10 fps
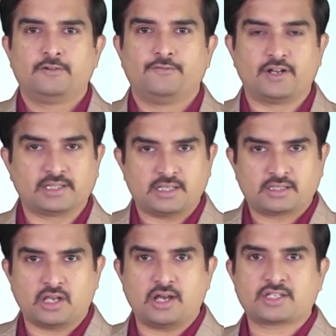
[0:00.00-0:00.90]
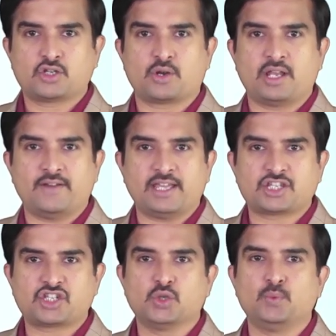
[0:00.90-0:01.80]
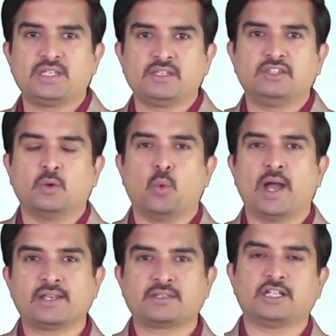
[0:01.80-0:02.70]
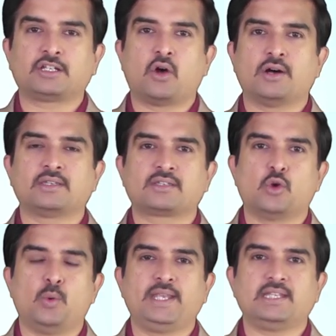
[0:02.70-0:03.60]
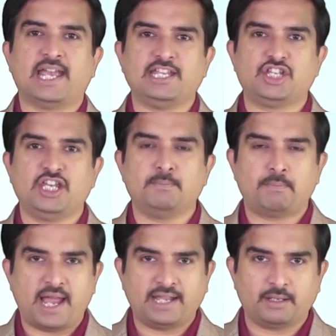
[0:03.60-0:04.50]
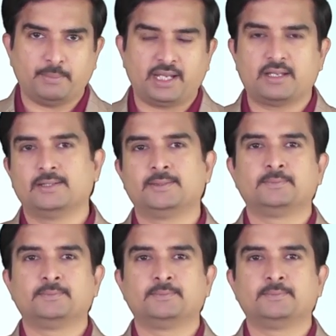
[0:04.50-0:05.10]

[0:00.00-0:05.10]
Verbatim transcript: for the SARS-CoV two, which is the virus that causes COVID nineteen pandemic.